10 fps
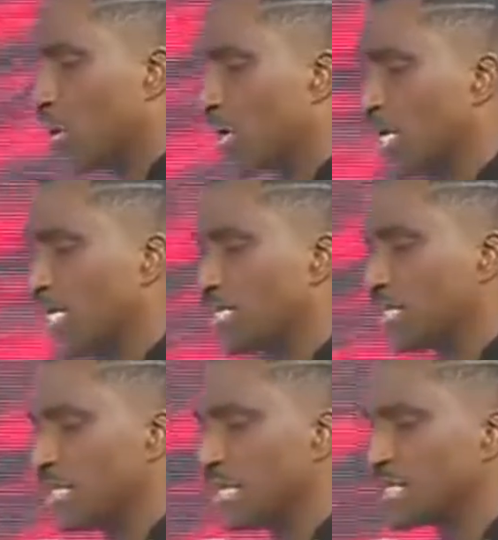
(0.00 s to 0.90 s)
on it
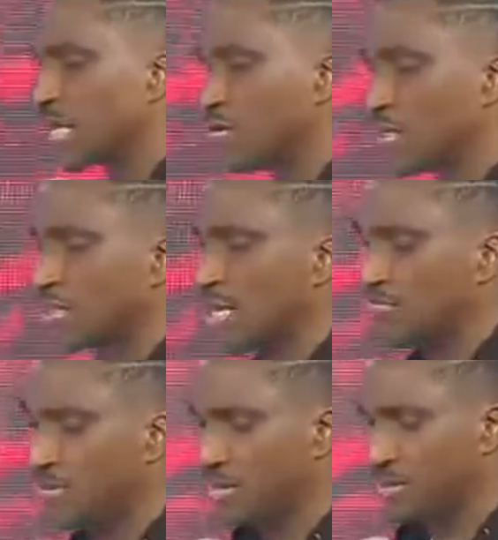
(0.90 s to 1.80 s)
in the second
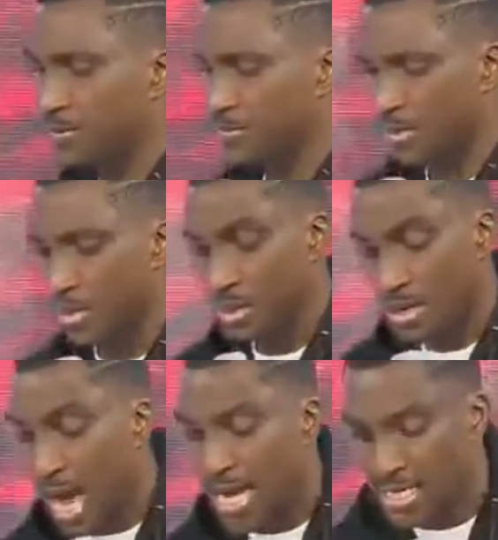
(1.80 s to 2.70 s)
service,
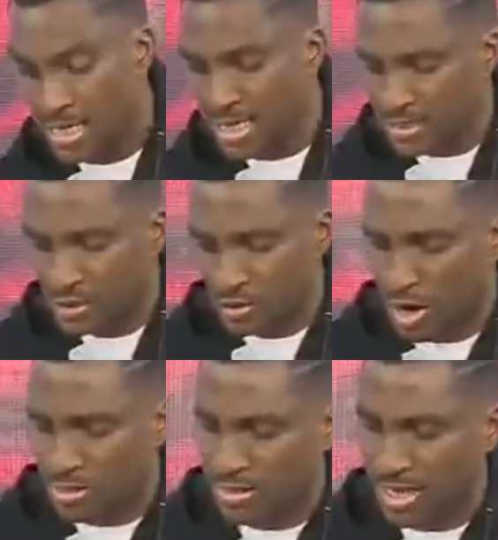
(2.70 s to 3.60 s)
and in this
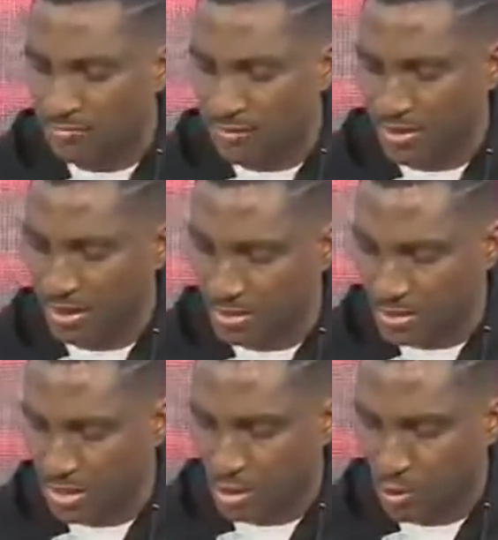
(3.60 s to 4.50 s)
third
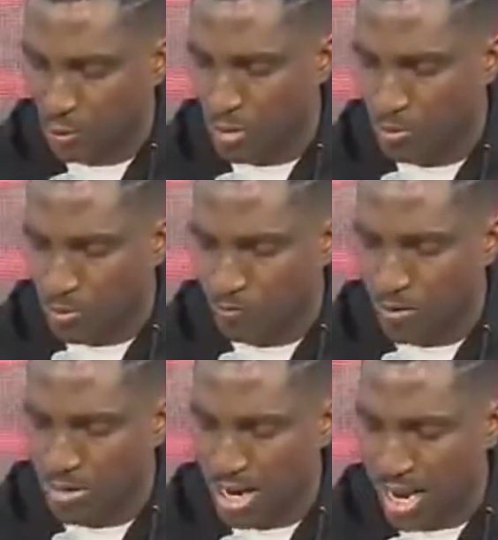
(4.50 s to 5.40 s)
service, we move
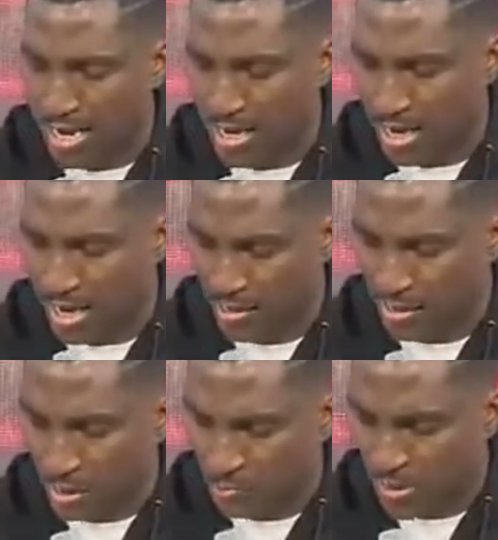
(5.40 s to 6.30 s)
on higher.
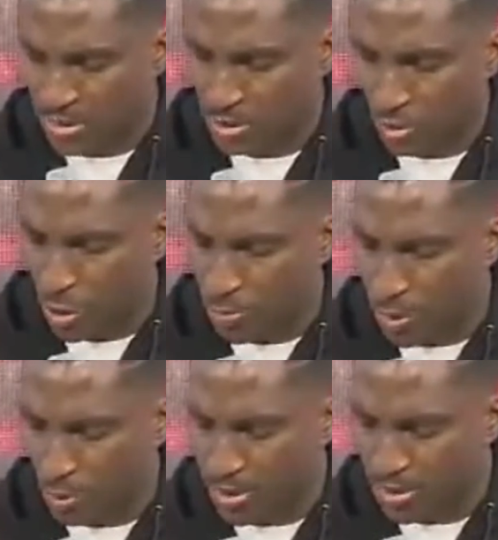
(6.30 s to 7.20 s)
Please
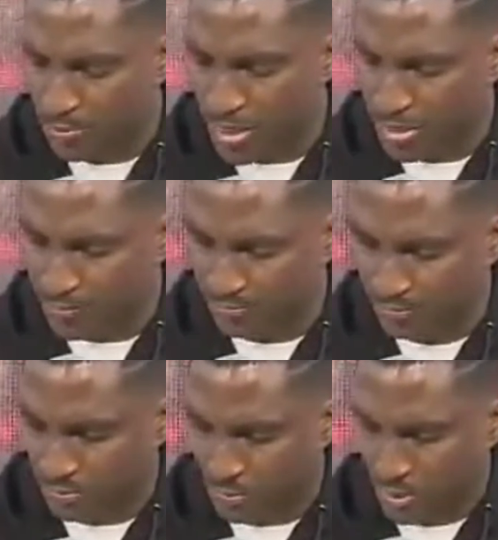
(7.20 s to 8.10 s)
open with me.
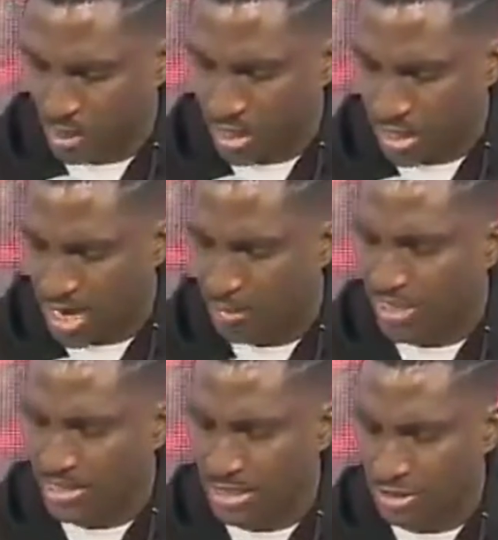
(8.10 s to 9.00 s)

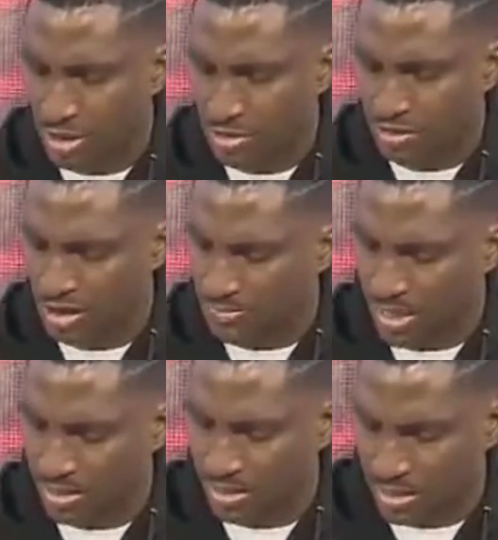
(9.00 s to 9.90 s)
Lamentations
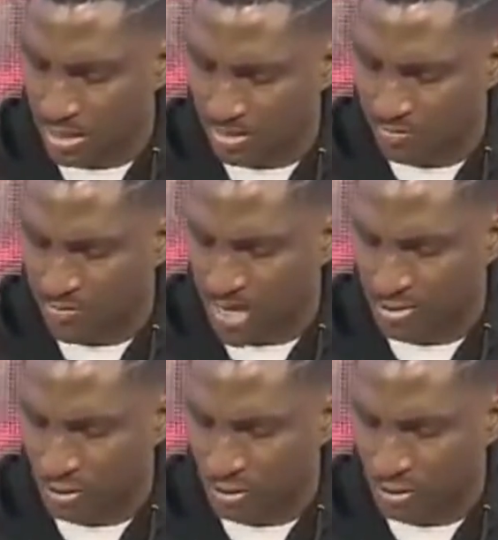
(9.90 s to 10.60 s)
chapter three verse